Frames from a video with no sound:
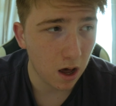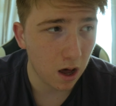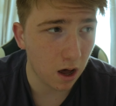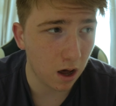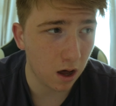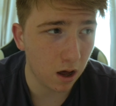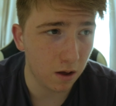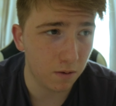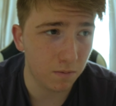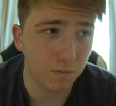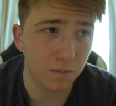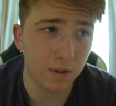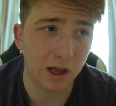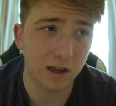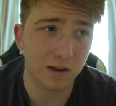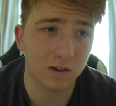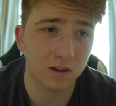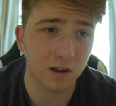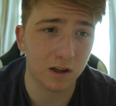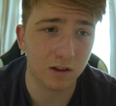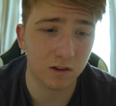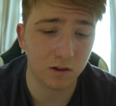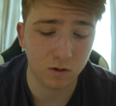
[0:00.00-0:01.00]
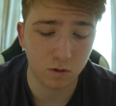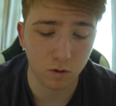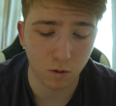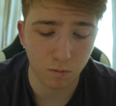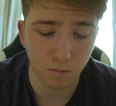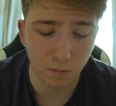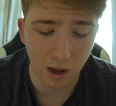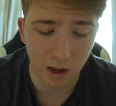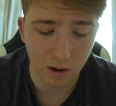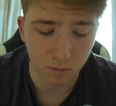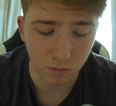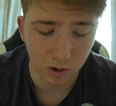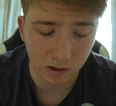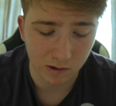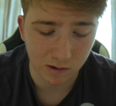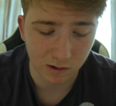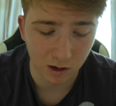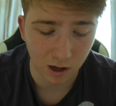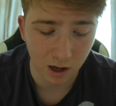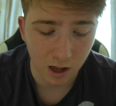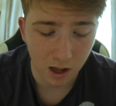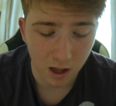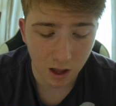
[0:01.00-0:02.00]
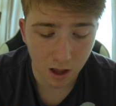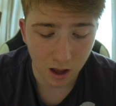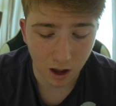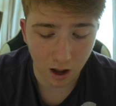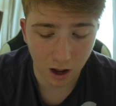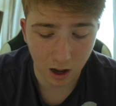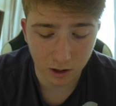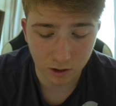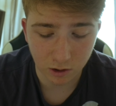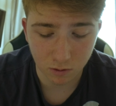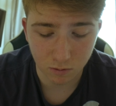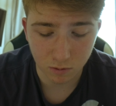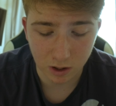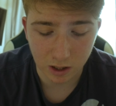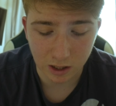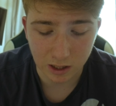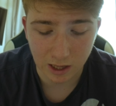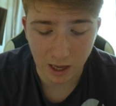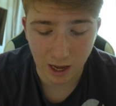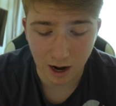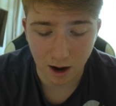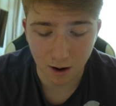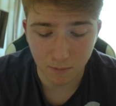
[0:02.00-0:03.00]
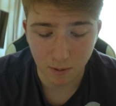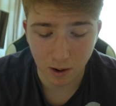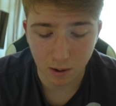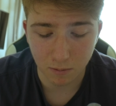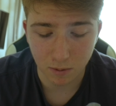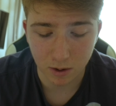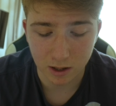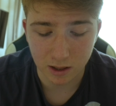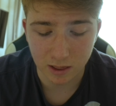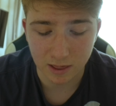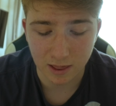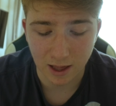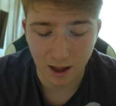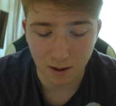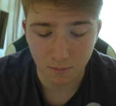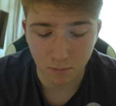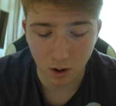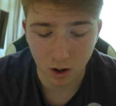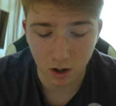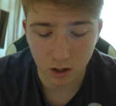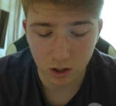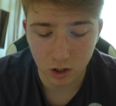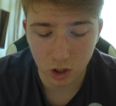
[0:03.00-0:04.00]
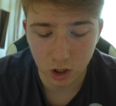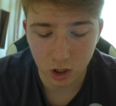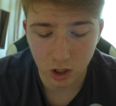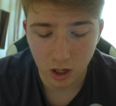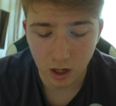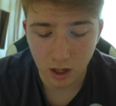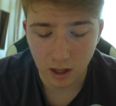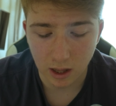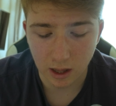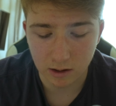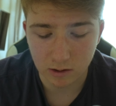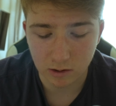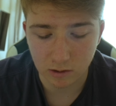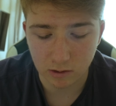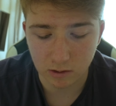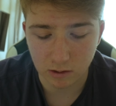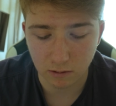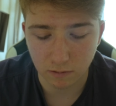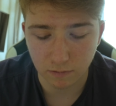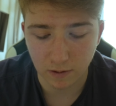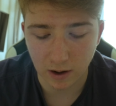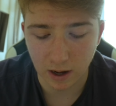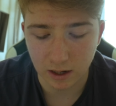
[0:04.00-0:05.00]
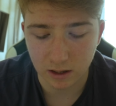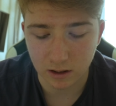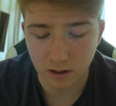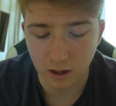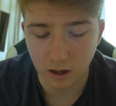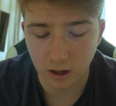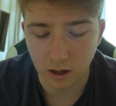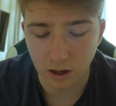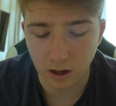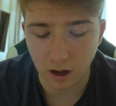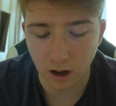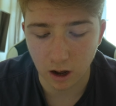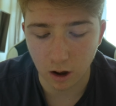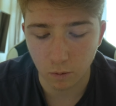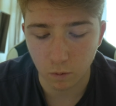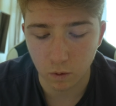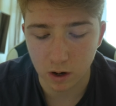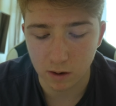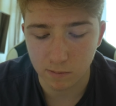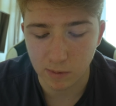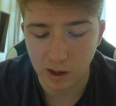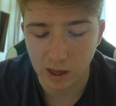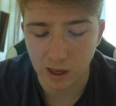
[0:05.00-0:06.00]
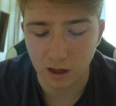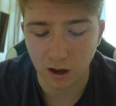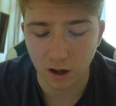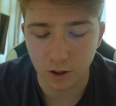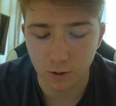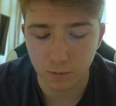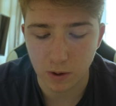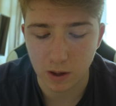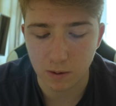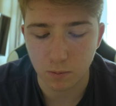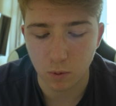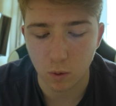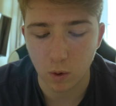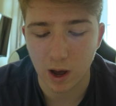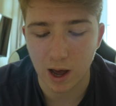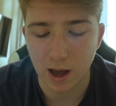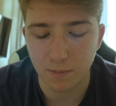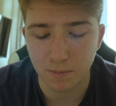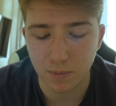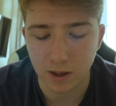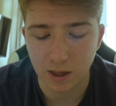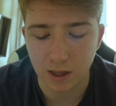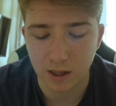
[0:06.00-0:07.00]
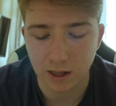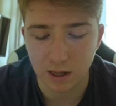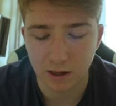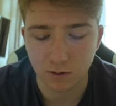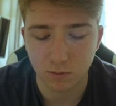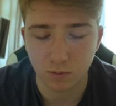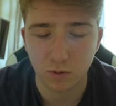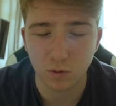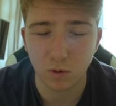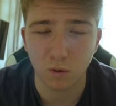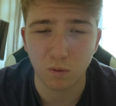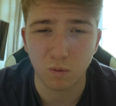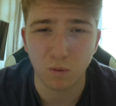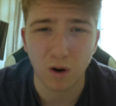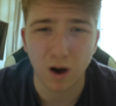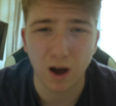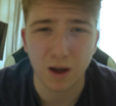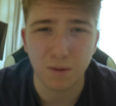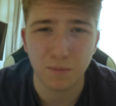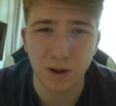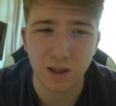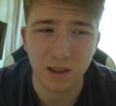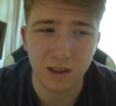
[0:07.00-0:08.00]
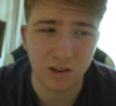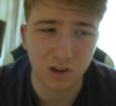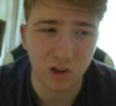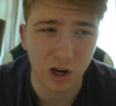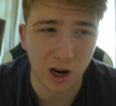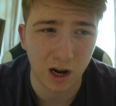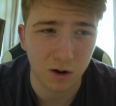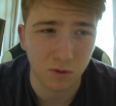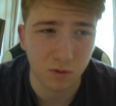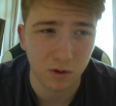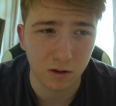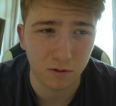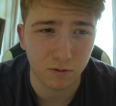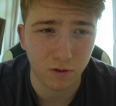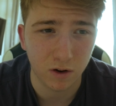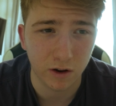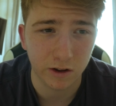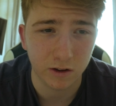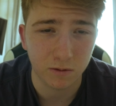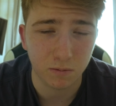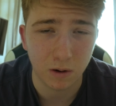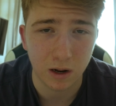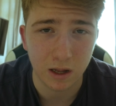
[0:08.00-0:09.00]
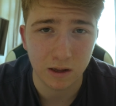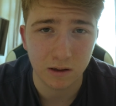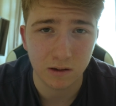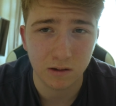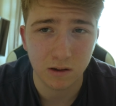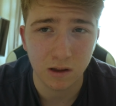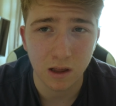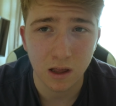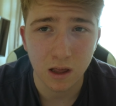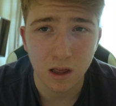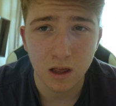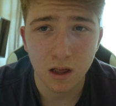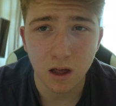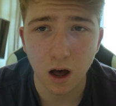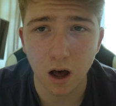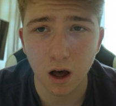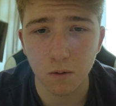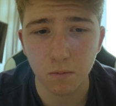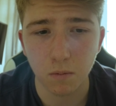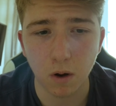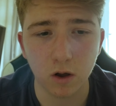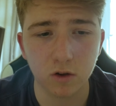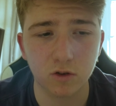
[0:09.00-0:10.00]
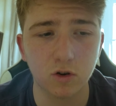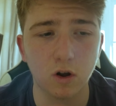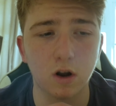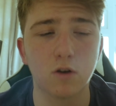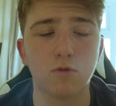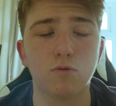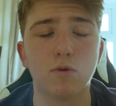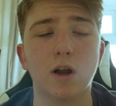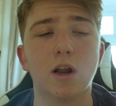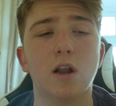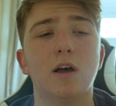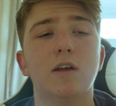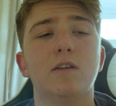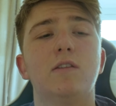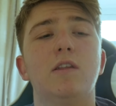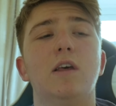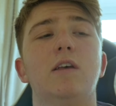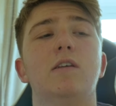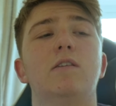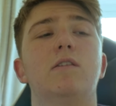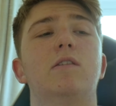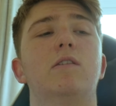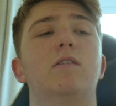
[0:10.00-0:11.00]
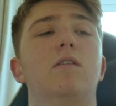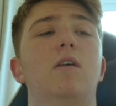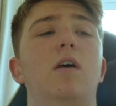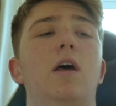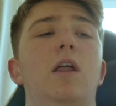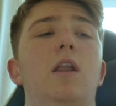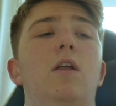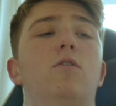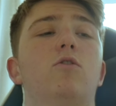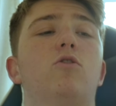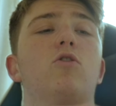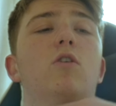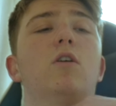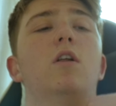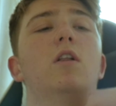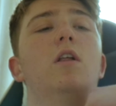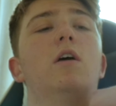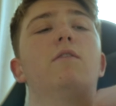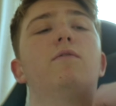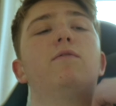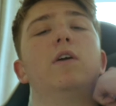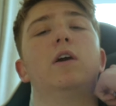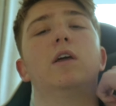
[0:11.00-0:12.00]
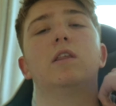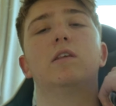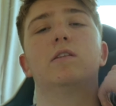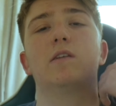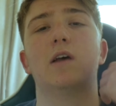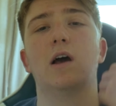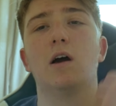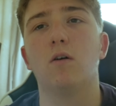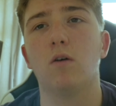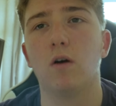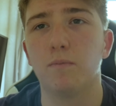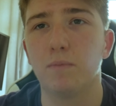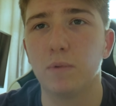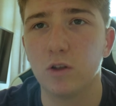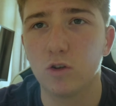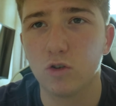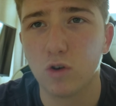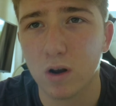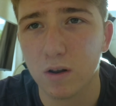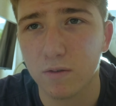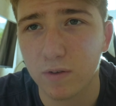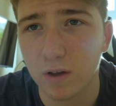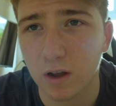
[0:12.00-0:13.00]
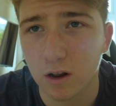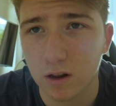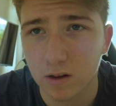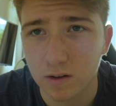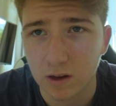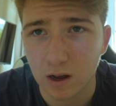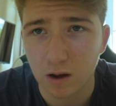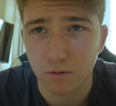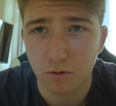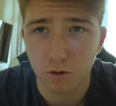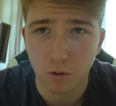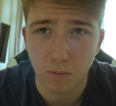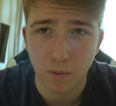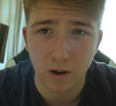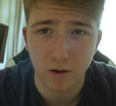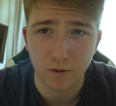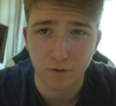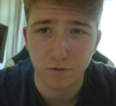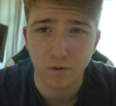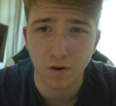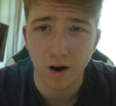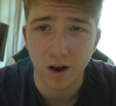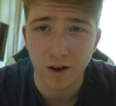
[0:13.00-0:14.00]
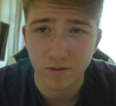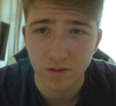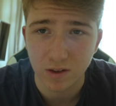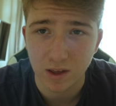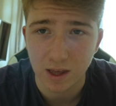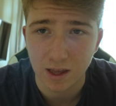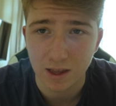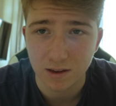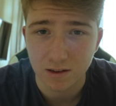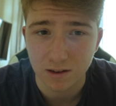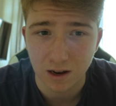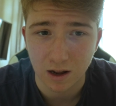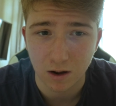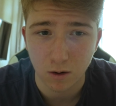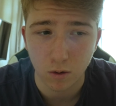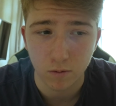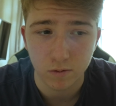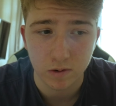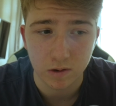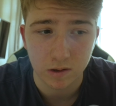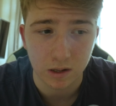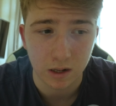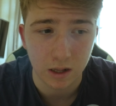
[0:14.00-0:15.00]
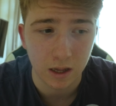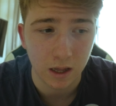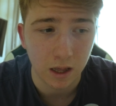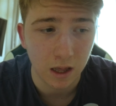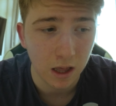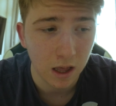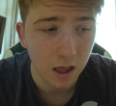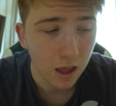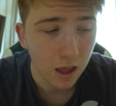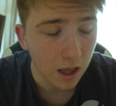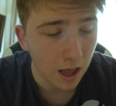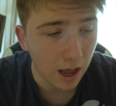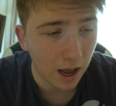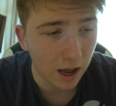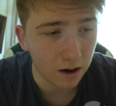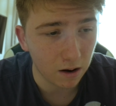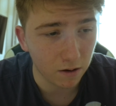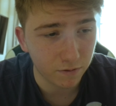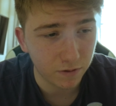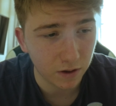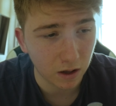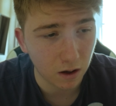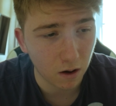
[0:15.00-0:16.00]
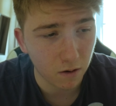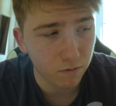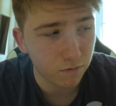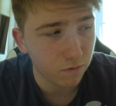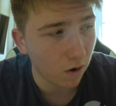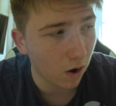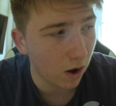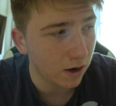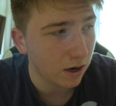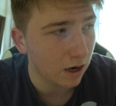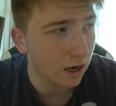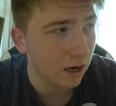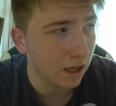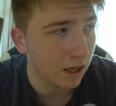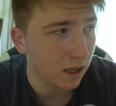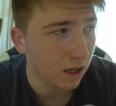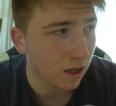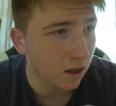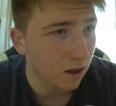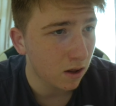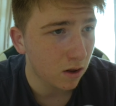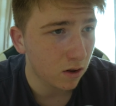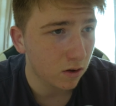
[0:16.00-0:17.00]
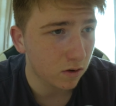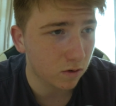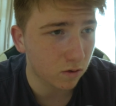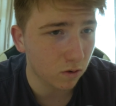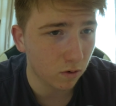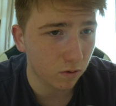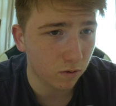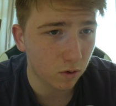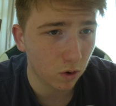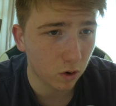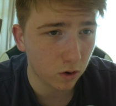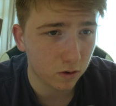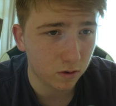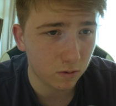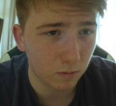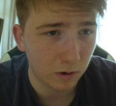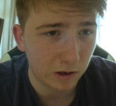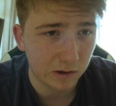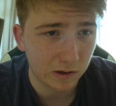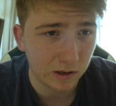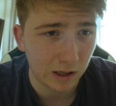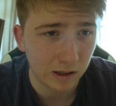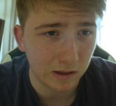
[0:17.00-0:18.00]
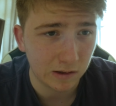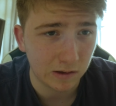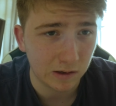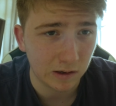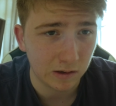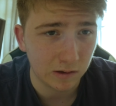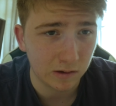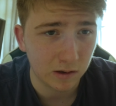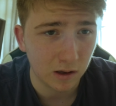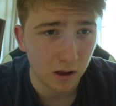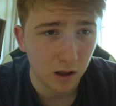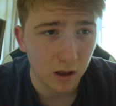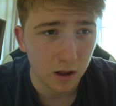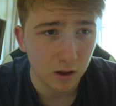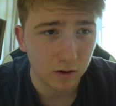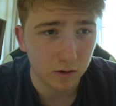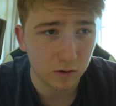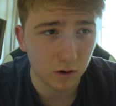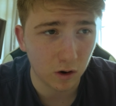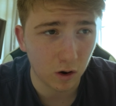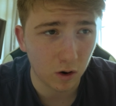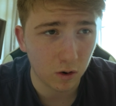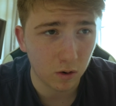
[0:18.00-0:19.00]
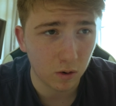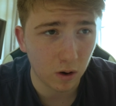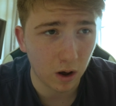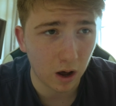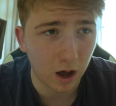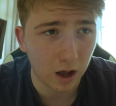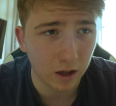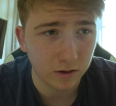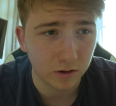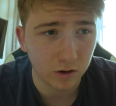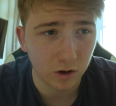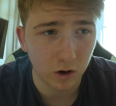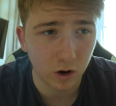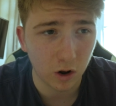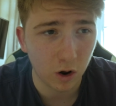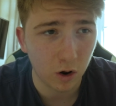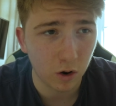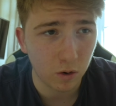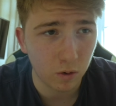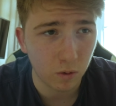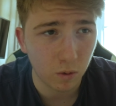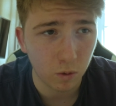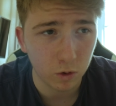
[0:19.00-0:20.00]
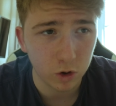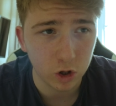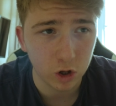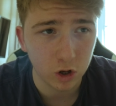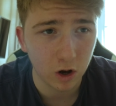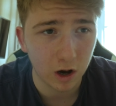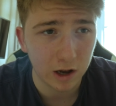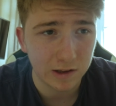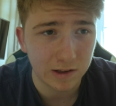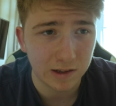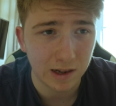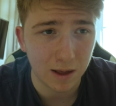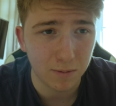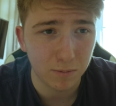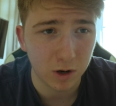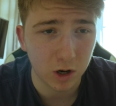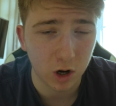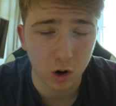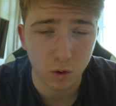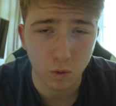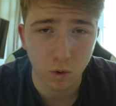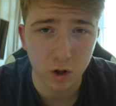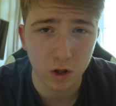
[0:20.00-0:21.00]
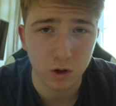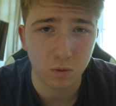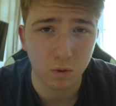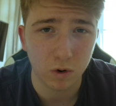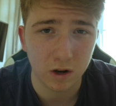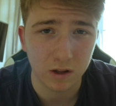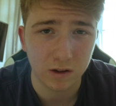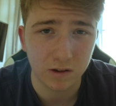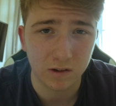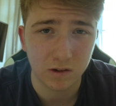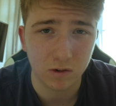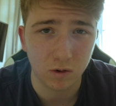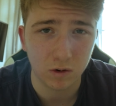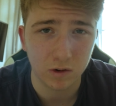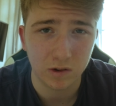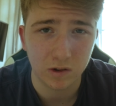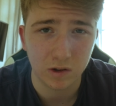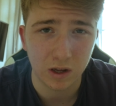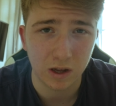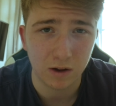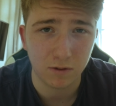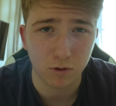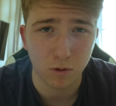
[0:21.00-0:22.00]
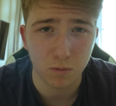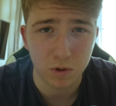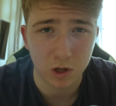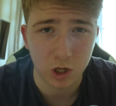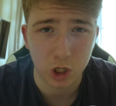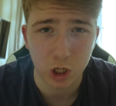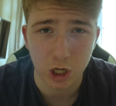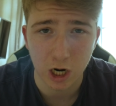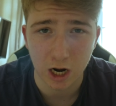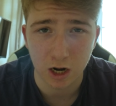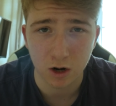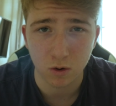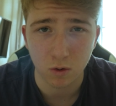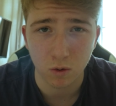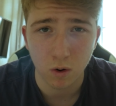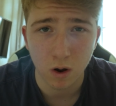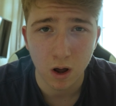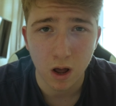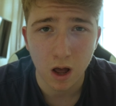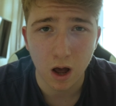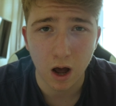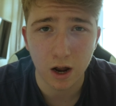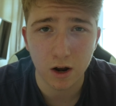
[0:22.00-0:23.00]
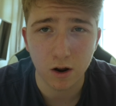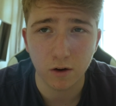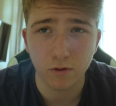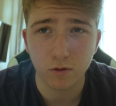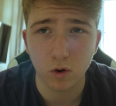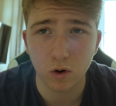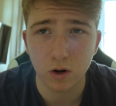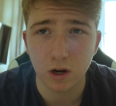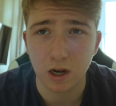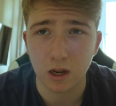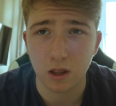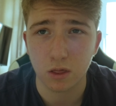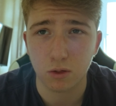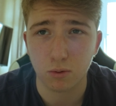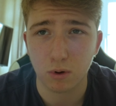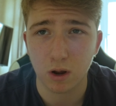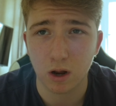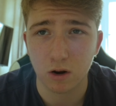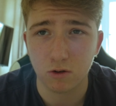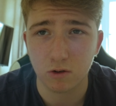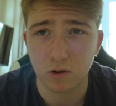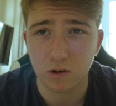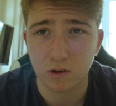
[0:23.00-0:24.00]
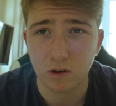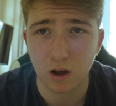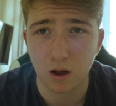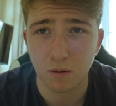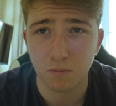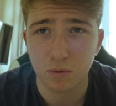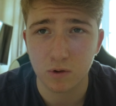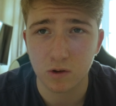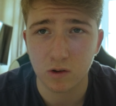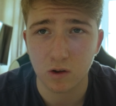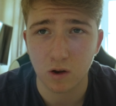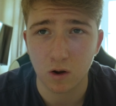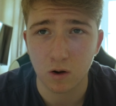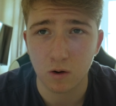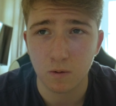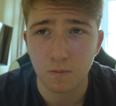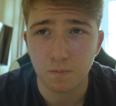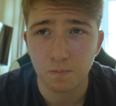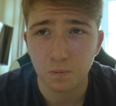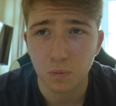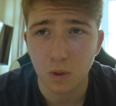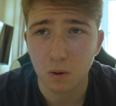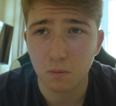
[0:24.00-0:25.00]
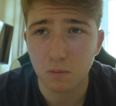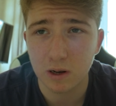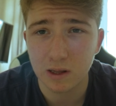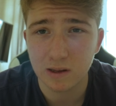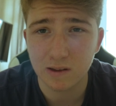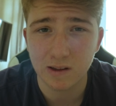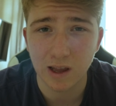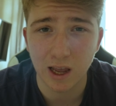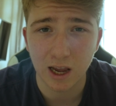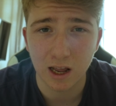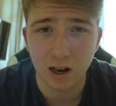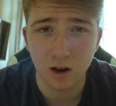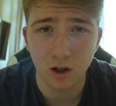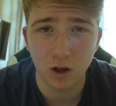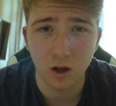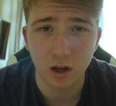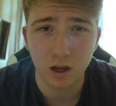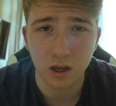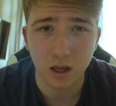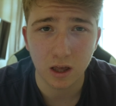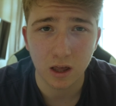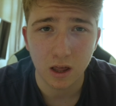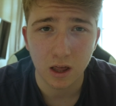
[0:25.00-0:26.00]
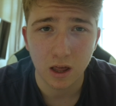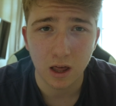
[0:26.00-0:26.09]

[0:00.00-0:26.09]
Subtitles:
That's like the sort of main reason. Like I don't really care about money that much. It's just the fact that I want to make other people happy, and that's sort of why I made this channel in the first place. I was trying to realise this, and I was trying to like figure this out. I've been trying to figure this out for about 5 years now, obviously, and I think I've finally sort of got to my senses. So I don't know, you guys let me know what you want to sort of see from this channel. I know I've got nearly 300 subs, so please take a look.